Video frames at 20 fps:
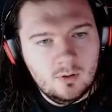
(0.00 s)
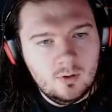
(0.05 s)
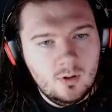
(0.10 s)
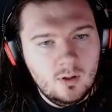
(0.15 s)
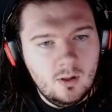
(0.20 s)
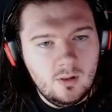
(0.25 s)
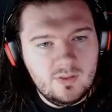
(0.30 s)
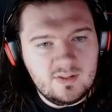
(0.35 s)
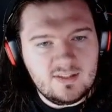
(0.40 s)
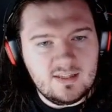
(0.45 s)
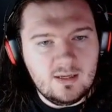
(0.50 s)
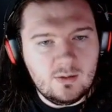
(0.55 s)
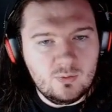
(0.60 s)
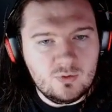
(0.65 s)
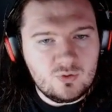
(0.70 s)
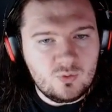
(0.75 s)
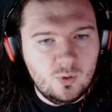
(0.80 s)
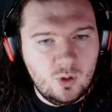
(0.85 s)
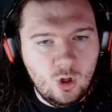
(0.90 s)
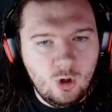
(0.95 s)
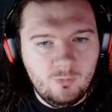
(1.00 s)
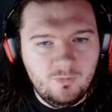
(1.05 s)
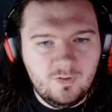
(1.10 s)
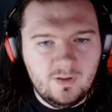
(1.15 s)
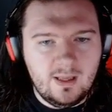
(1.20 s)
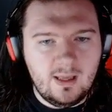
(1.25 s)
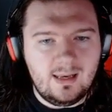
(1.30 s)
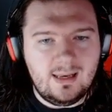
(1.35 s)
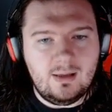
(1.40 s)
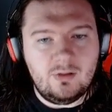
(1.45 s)
The sequence will
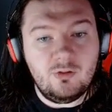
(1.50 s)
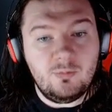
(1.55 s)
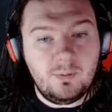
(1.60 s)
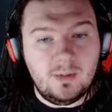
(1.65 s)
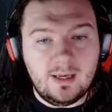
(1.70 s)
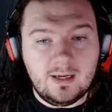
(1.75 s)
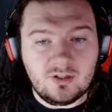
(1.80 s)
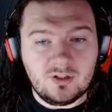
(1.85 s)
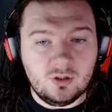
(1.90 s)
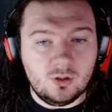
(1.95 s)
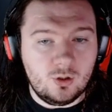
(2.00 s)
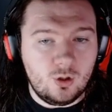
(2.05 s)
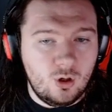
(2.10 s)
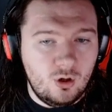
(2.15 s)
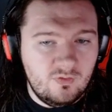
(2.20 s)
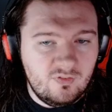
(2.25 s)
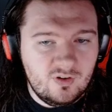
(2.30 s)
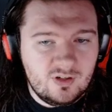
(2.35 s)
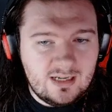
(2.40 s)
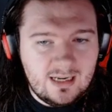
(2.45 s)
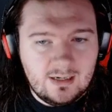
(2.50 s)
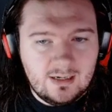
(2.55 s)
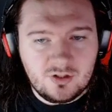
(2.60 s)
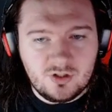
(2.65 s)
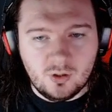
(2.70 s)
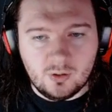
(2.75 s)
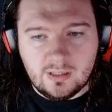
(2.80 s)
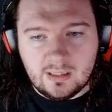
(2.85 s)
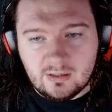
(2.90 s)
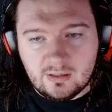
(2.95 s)
hopefully allow the player to look over at
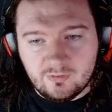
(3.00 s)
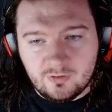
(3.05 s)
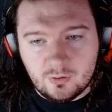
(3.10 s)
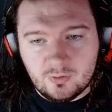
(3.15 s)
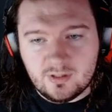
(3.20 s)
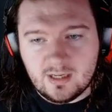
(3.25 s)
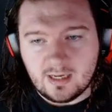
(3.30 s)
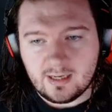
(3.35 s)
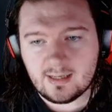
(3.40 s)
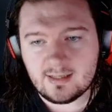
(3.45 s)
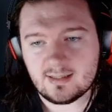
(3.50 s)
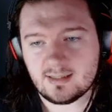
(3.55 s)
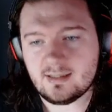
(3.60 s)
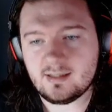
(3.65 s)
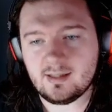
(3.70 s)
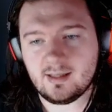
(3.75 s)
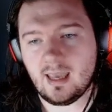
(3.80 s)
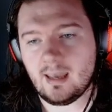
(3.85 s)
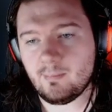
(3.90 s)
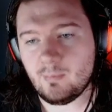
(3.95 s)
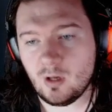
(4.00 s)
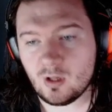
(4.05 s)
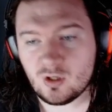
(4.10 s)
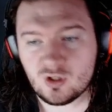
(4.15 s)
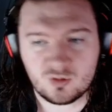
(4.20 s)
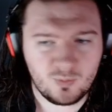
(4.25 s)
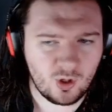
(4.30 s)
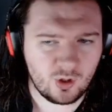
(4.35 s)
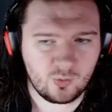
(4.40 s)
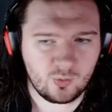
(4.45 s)
Anatolia a few decades into the game and
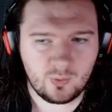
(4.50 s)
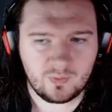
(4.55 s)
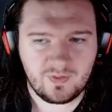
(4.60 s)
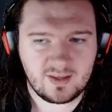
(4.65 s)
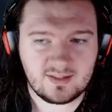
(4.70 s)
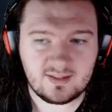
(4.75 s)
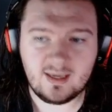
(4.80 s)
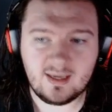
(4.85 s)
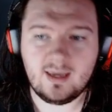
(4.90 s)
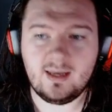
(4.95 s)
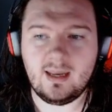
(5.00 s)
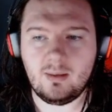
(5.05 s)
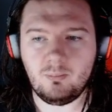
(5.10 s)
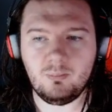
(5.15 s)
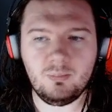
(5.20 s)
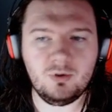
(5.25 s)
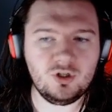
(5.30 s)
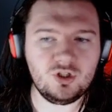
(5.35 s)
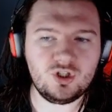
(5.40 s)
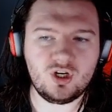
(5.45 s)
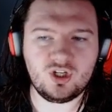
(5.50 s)
smirk when they see an impish